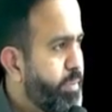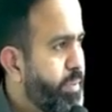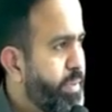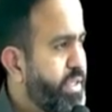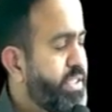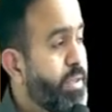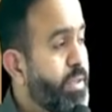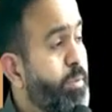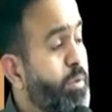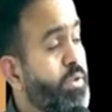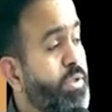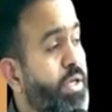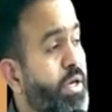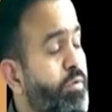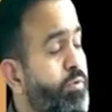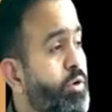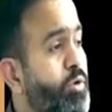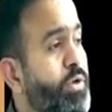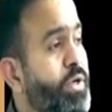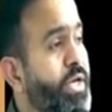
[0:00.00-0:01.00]
But suppose if
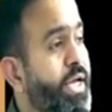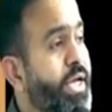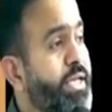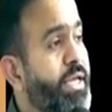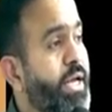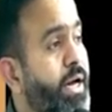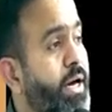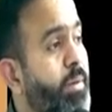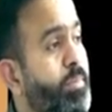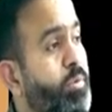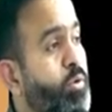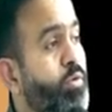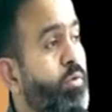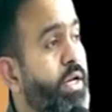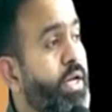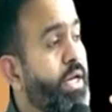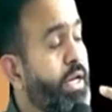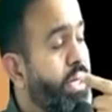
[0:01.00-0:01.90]
you take the approval